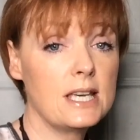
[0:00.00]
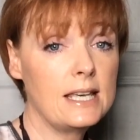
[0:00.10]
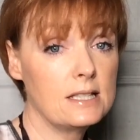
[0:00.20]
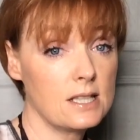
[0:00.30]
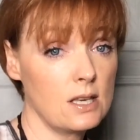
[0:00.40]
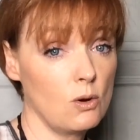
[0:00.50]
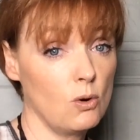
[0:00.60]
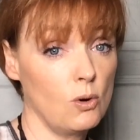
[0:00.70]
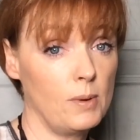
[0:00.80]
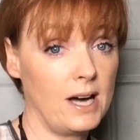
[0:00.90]
it into the
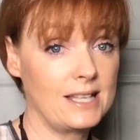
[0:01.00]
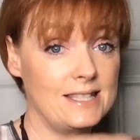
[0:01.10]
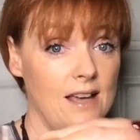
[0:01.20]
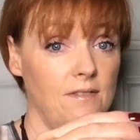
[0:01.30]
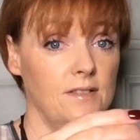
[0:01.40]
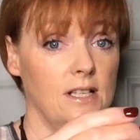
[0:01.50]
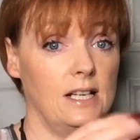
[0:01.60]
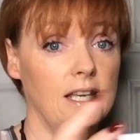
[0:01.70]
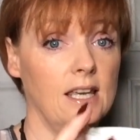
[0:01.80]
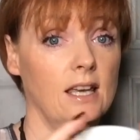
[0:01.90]
orb, I
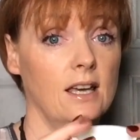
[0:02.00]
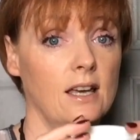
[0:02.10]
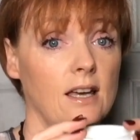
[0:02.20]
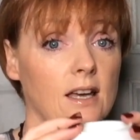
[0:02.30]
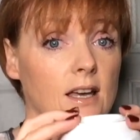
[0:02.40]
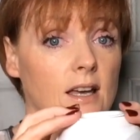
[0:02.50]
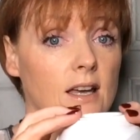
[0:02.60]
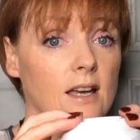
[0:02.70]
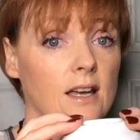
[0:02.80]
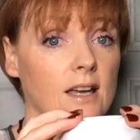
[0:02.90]
definitely
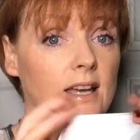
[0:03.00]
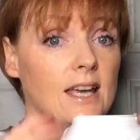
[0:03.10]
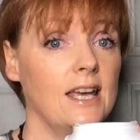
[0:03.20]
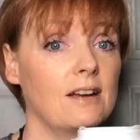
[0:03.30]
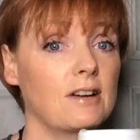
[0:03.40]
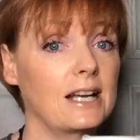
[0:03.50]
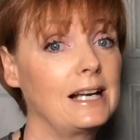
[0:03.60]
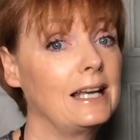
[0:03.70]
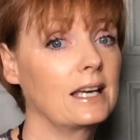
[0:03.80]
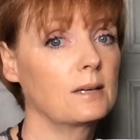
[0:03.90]
hear it
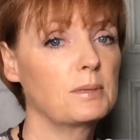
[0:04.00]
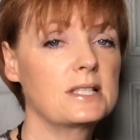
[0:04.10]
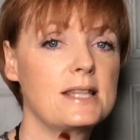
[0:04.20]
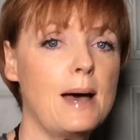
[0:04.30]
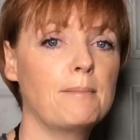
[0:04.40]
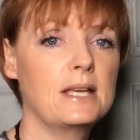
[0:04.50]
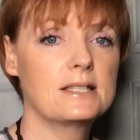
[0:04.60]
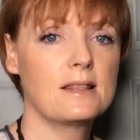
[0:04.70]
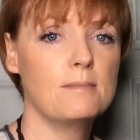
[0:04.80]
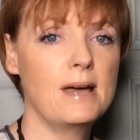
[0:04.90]
click, because that
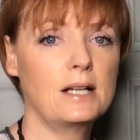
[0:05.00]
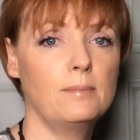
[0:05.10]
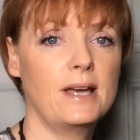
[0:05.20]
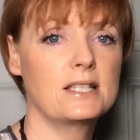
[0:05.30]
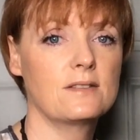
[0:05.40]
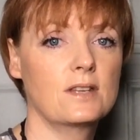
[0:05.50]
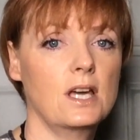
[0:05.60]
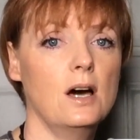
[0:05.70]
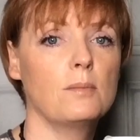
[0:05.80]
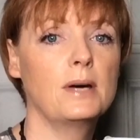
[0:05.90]
means that the metal base of the
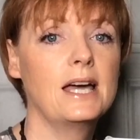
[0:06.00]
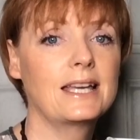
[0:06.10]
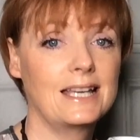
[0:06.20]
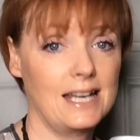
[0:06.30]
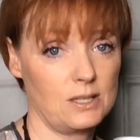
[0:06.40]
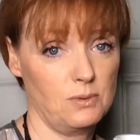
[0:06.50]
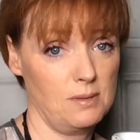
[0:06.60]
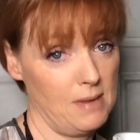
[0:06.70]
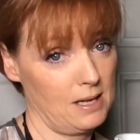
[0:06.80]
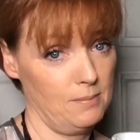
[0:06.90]
cup connects with
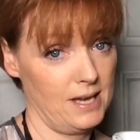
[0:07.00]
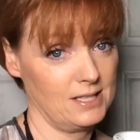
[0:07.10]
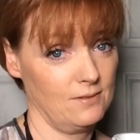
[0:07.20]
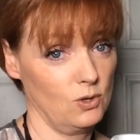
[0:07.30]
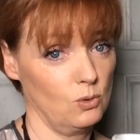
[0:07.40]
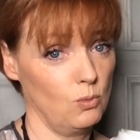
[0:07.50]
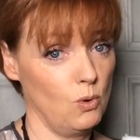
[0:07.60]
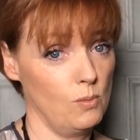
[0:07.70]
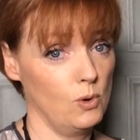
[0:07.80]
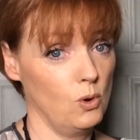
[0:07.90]
the metal base of your
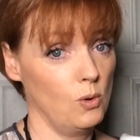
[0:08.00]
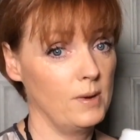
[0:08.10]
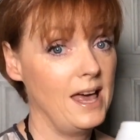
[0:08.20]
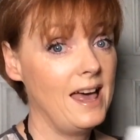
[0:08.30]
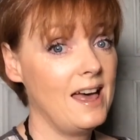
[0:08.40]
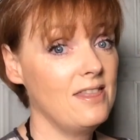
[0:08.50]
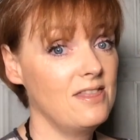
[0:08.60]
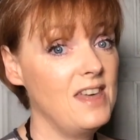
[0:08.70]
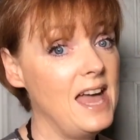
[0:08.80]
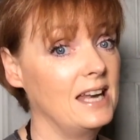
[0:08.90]
warm orb. And
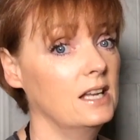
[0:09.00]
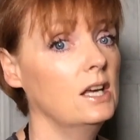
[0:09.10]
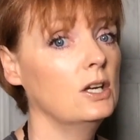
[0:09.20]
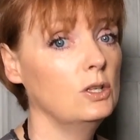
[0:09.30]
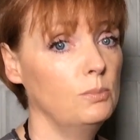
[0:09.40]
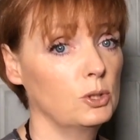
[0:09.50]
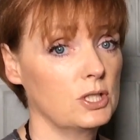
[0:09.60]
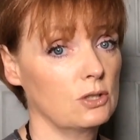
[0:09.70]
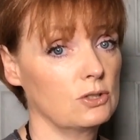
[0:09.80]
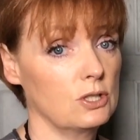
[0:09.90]
then you put
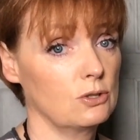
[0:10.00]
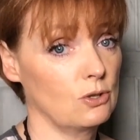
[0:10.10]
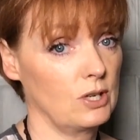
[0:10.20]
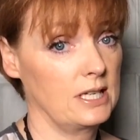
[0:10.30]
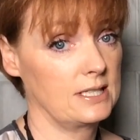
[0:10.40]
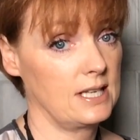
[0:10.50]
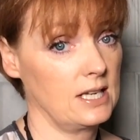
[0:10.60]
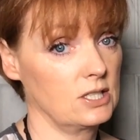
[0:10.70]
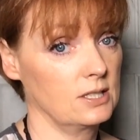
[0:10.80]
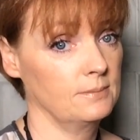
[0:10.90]
it onto your docking
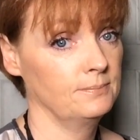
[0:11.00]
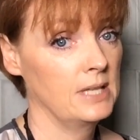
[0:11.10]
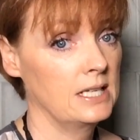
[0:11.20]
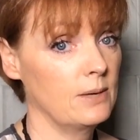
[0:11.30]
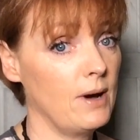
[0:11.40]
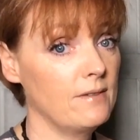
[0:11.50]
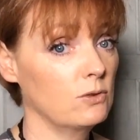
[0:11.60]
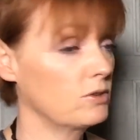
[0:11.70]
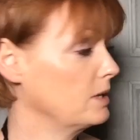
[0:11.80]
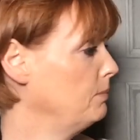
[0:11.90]
station. Now I've
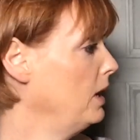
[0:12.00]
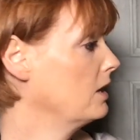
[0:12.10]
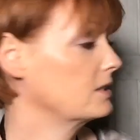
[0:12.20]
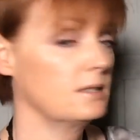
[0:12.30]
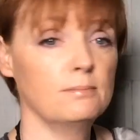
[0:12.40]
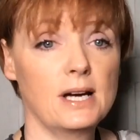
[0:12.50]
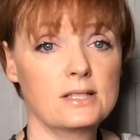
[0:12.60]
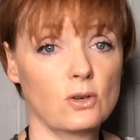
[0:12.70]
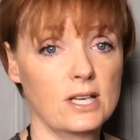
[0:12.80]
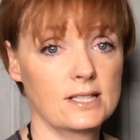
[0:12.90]
already plugged my
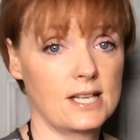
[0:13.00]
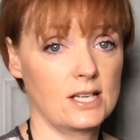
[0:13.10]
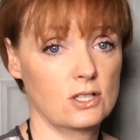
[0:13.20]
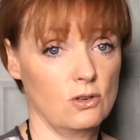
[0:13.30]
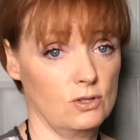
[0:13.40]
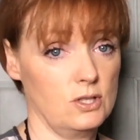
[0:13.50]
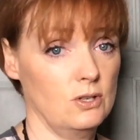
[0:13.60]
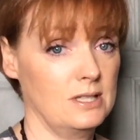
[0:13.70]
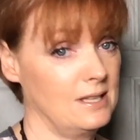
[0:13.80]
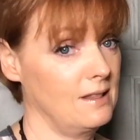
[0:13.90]
docking station on, so
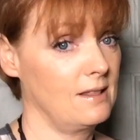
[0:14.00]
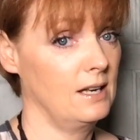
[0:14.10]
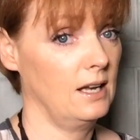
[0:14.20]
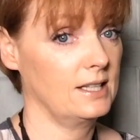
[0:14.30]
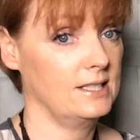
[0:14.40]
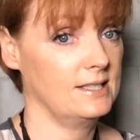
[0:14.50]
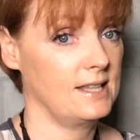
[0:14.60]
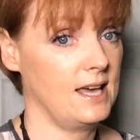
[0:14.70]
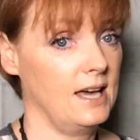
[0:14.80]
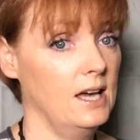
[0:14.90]
you can see that the light is
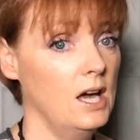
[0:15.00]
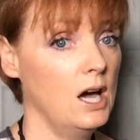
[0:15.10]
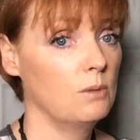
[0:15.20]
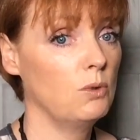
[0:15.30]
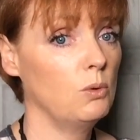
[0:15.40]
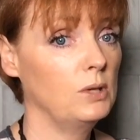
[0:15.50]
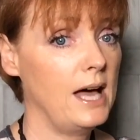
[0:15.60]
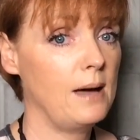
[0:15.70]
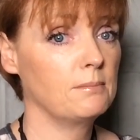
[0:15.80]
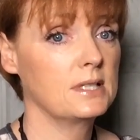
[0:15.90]
there. And what will
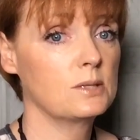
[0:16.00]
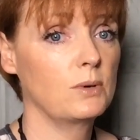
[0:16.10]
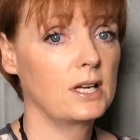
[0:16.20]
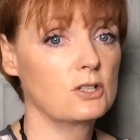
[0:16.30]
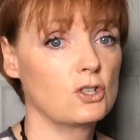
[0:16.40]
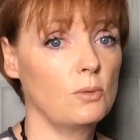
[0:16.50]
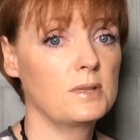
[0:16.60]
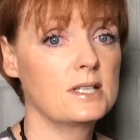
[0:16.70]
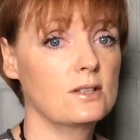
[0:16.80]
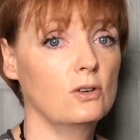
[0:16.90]
happen is when I drop
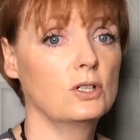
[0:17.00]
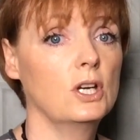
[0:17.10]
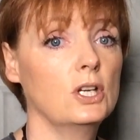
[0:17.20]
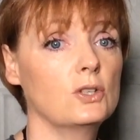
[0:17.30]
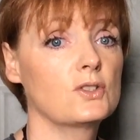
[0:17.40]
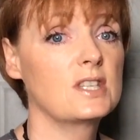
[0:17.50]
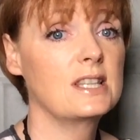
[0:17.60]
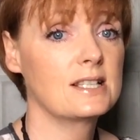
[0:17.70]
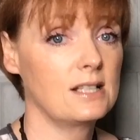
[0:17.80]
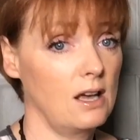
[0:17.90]
this on, you'll see
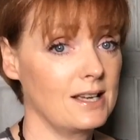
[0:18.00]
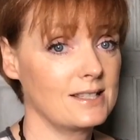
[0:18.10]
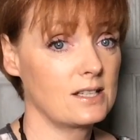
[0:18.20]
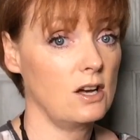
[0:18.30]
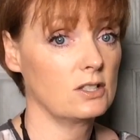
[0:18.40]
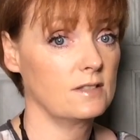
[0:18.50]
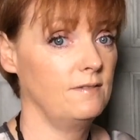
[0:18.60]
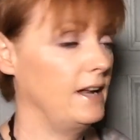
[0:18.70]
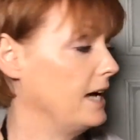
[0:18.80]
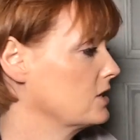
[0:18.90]
this light start to
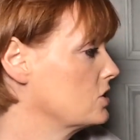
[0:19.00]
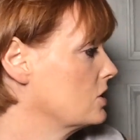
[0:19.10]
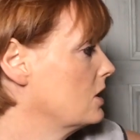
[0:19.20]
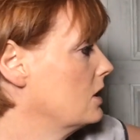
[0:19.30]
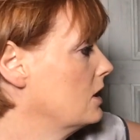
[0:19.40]
flash.